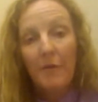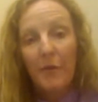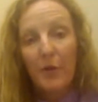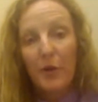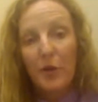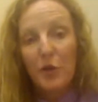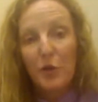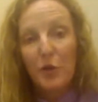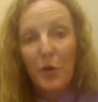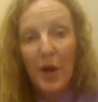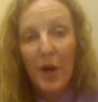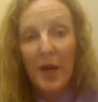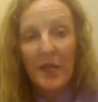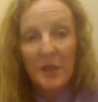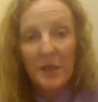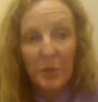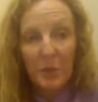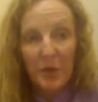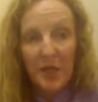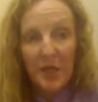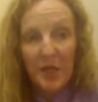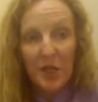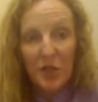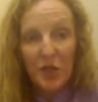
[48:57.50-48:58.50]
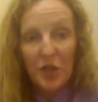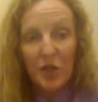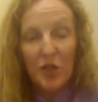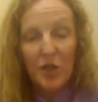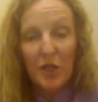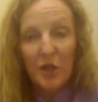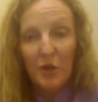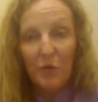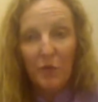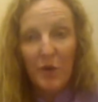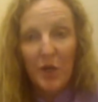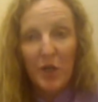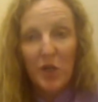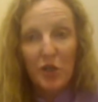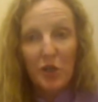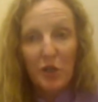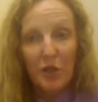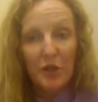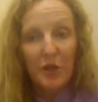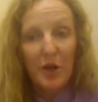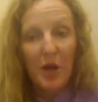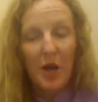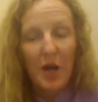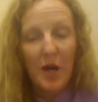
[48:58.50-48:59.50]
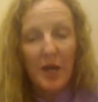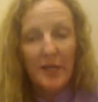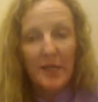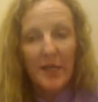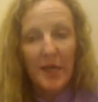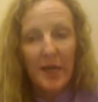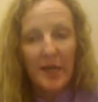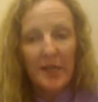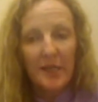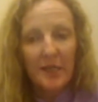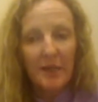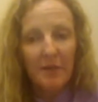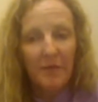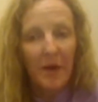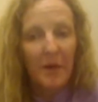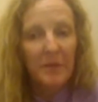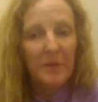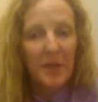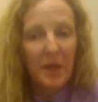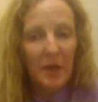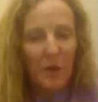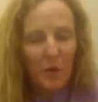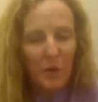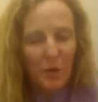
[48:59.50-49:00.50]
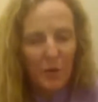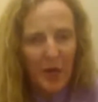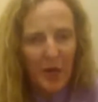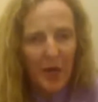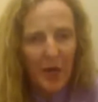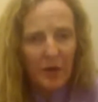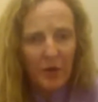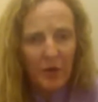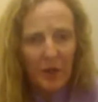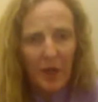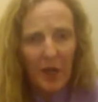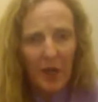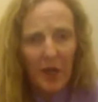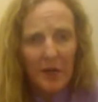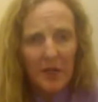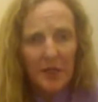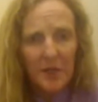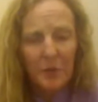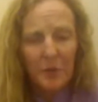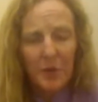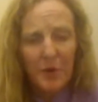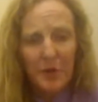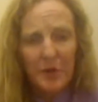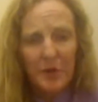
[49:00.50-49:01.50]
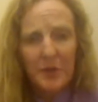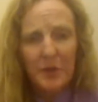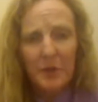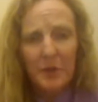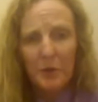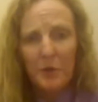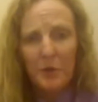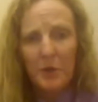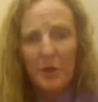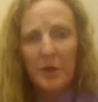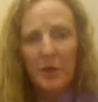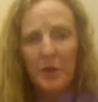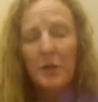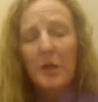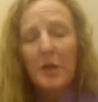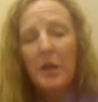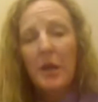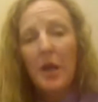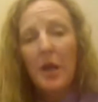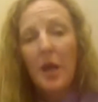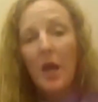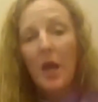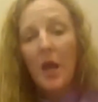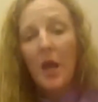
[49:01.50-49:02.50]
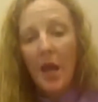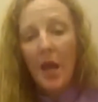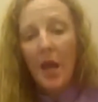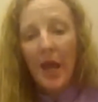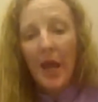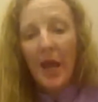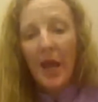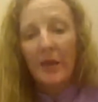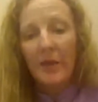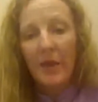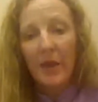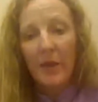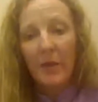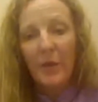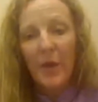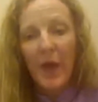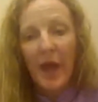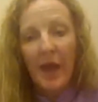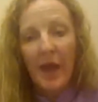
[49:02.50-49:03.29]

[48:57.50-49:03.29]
for transportation to the regional contests of up to $300 per school. And